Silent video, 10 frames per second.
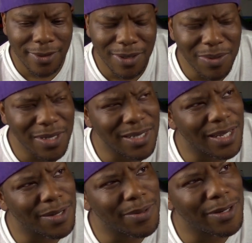Who is
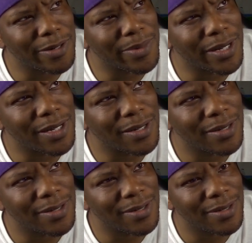a quarterback?
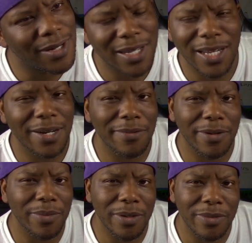I can't
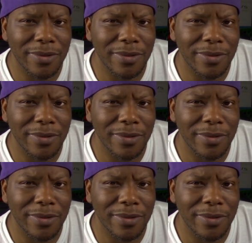remember.